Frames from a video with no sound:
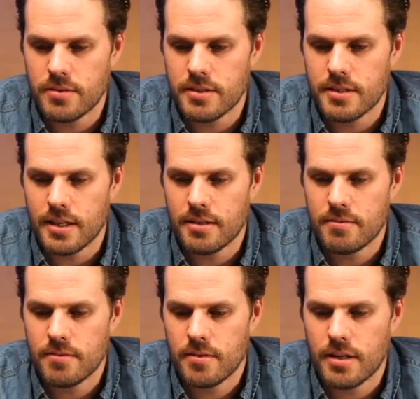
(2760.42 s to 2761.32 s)
That's really
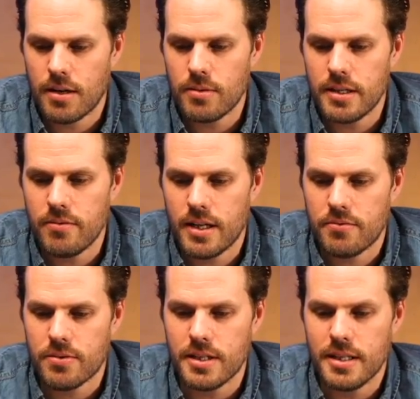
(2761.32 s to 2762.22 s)
sad. I will leave
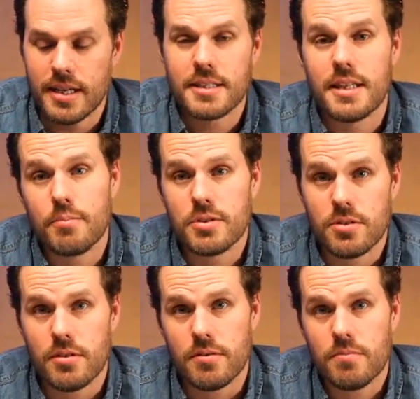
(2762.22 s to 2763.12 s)
that for the next
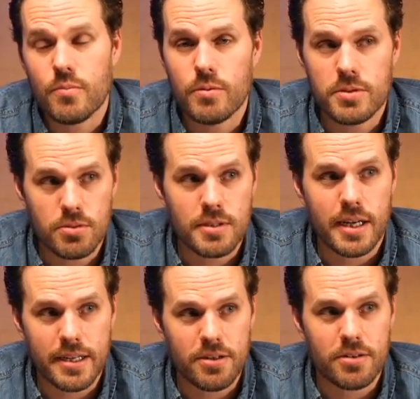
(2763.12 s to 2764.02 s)
episode. We will do
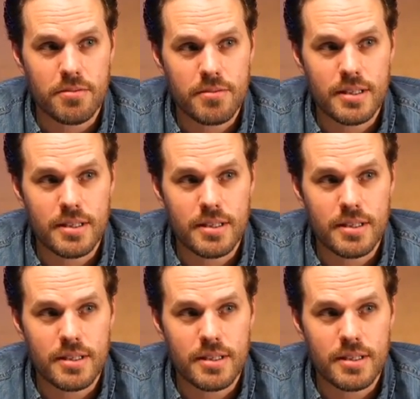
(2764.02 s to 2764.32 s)
tiger.